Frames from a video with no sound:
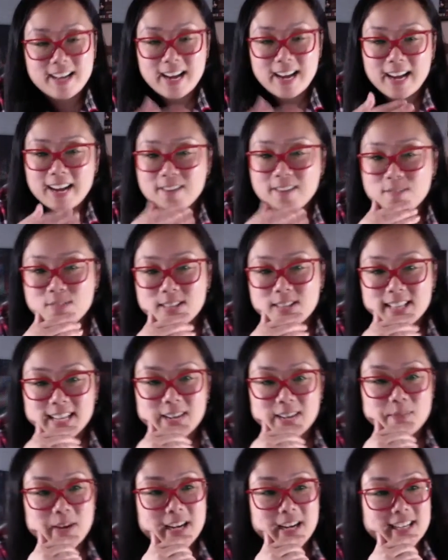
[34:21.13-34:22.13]
I feel like
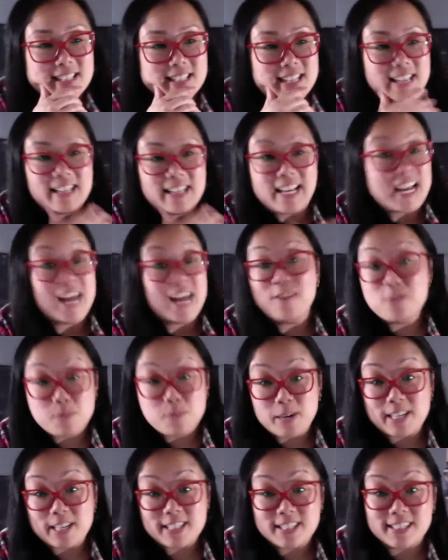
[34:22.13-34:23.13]
I'm kind of saying
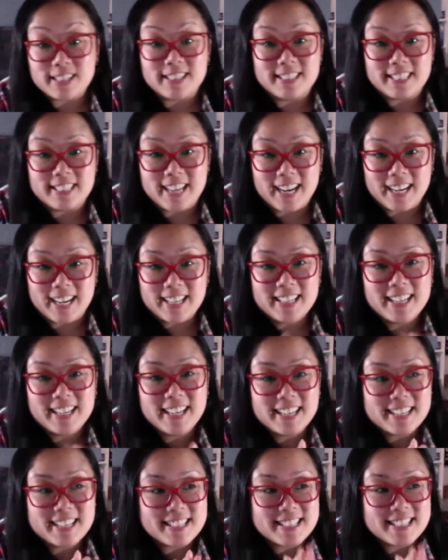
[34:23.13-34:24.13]
everybody's going to die
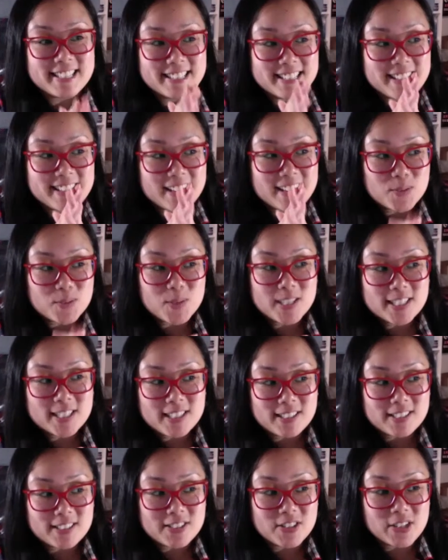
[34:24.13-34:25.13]
because that's what it's
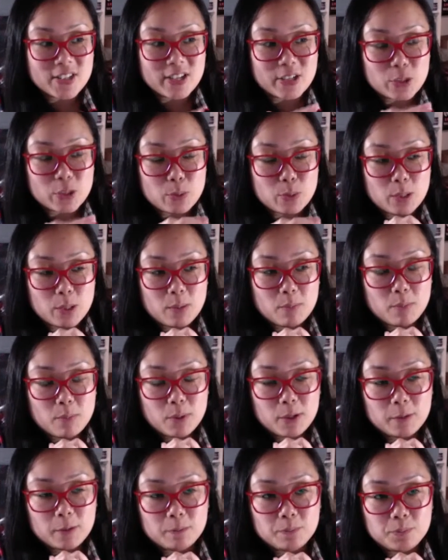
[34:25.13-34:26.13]
going to turn out to be.
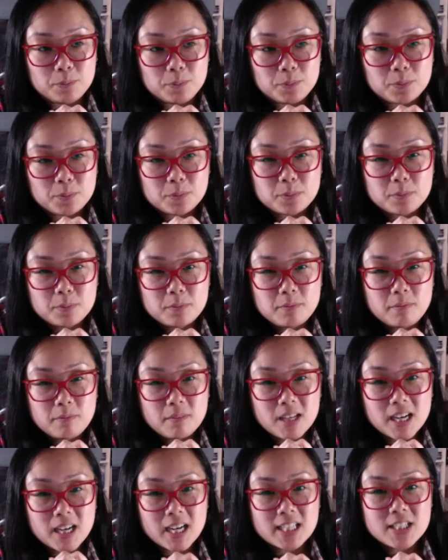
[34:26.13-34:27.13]
But
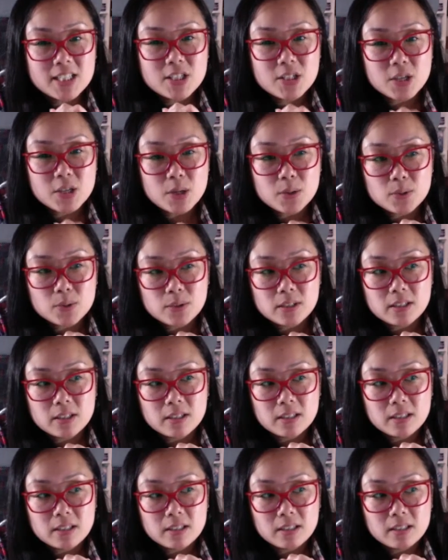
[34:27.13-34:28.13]
I don't
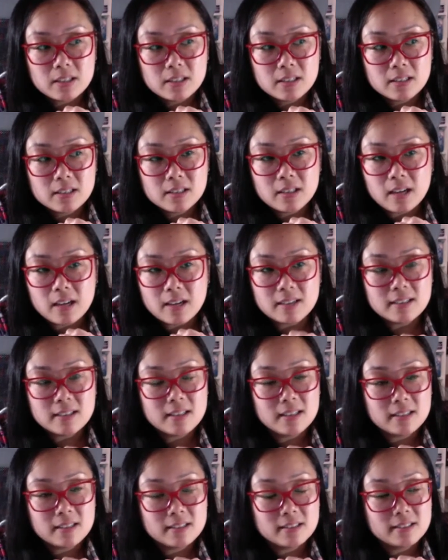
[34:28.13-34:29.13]

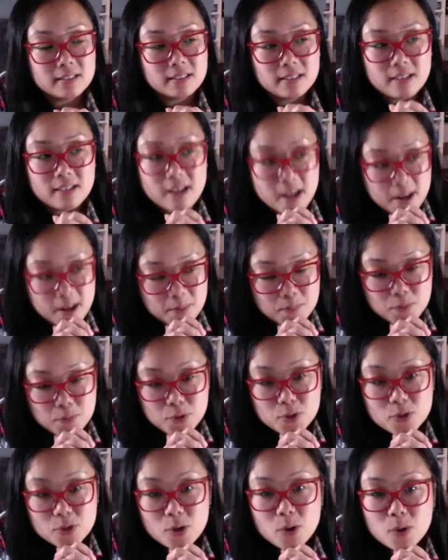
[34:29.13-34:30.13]
know. I'm
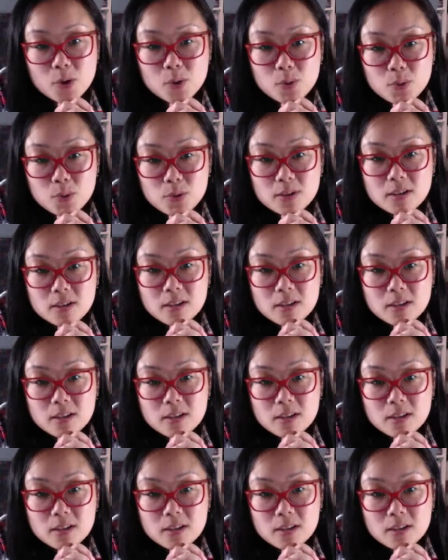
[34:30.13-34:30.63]
so,